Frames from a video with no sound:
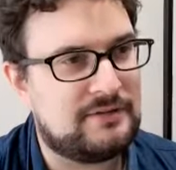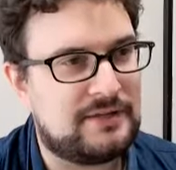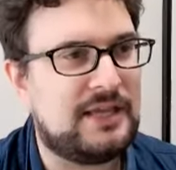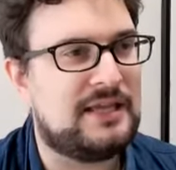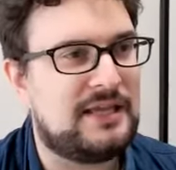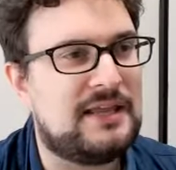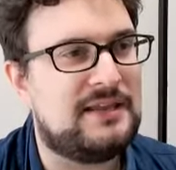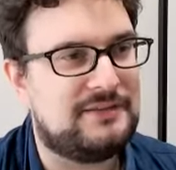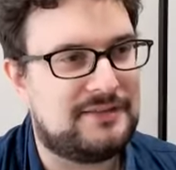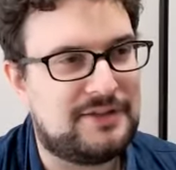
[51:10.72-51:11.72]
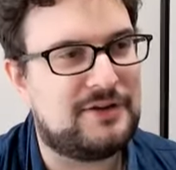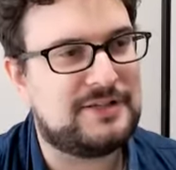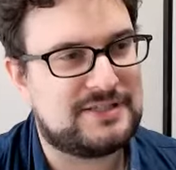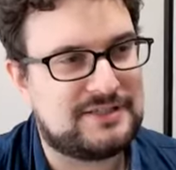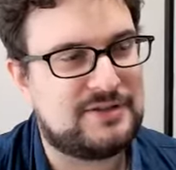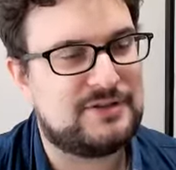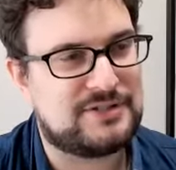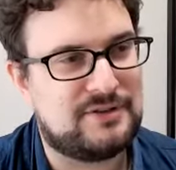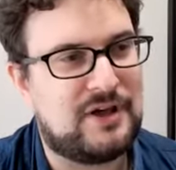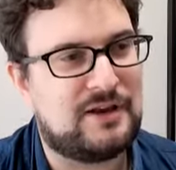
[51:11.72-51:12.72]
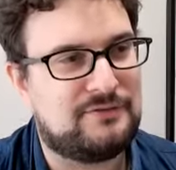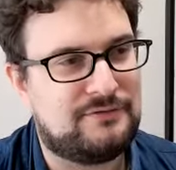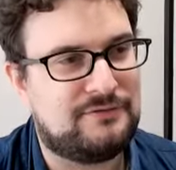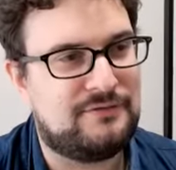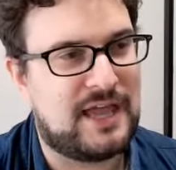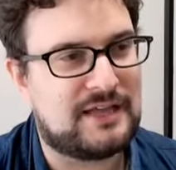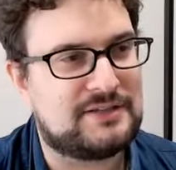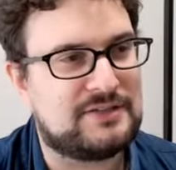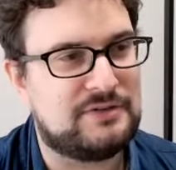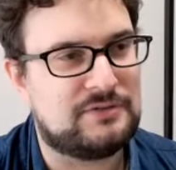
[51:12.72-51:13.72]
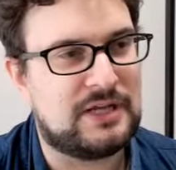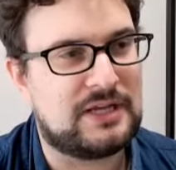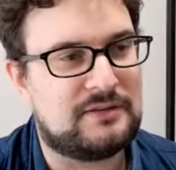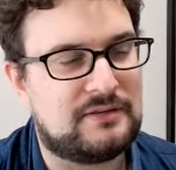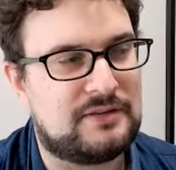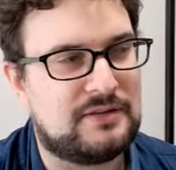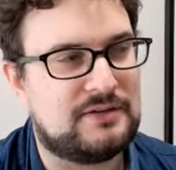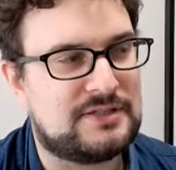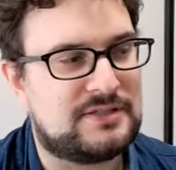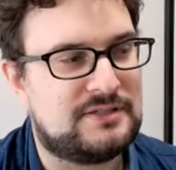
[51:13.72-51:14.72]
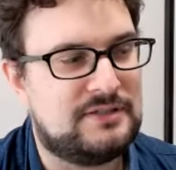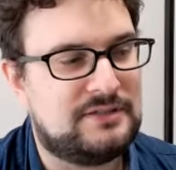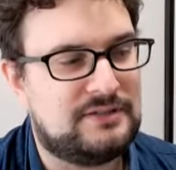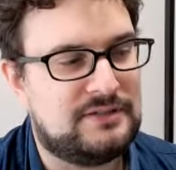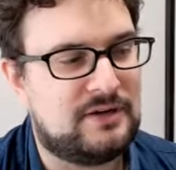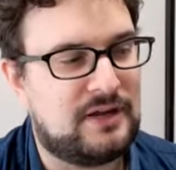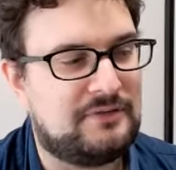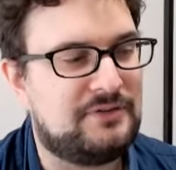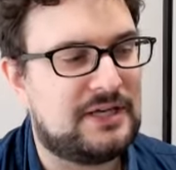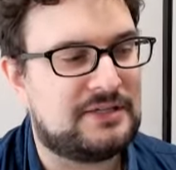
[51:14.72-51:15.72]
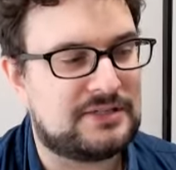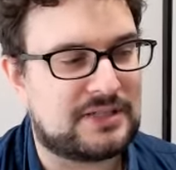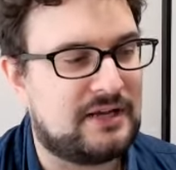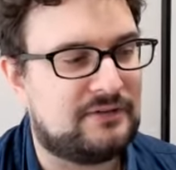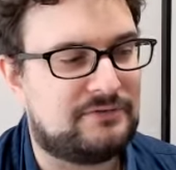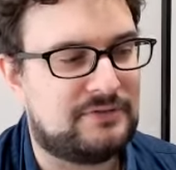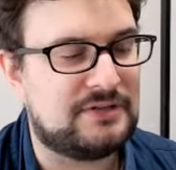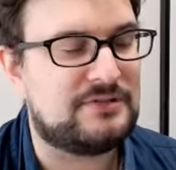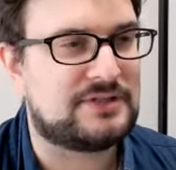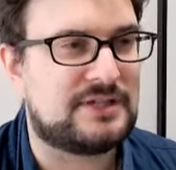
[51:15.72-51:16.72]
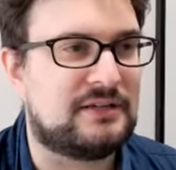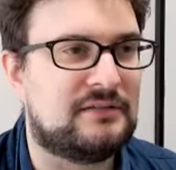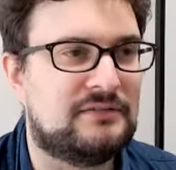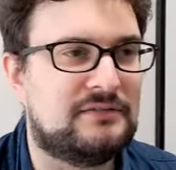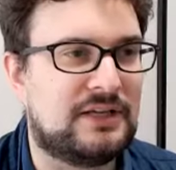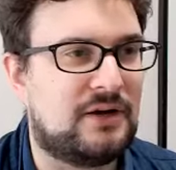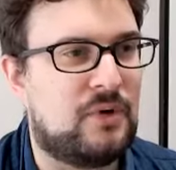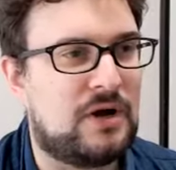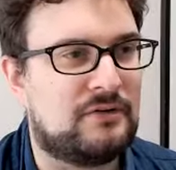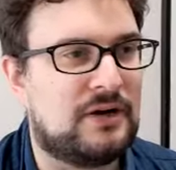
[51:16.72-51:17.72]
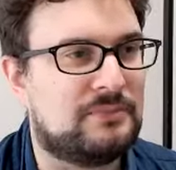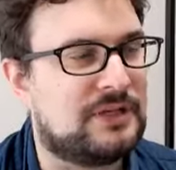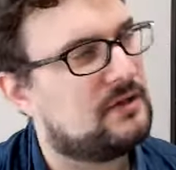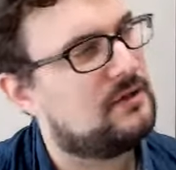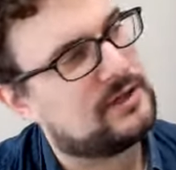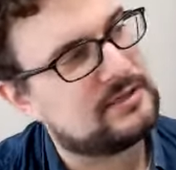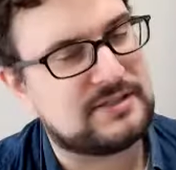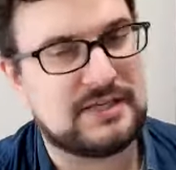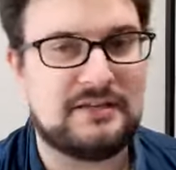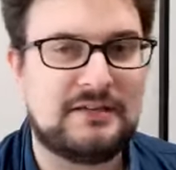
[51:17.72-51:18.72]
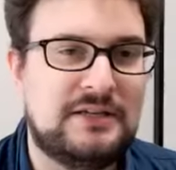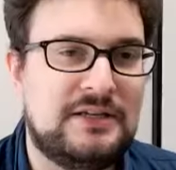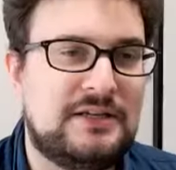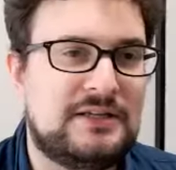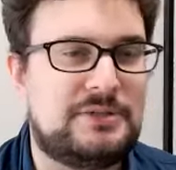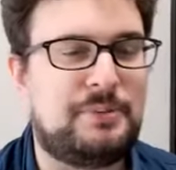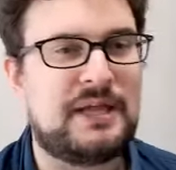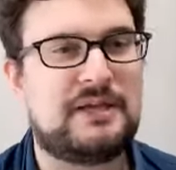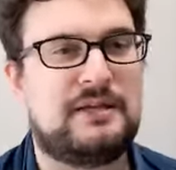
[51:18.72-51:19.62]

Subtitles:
there's a lot of that too. Like, there's, every day is just kind of interesting. Like, I'll walk around, be like, oh, that's neat. Japan,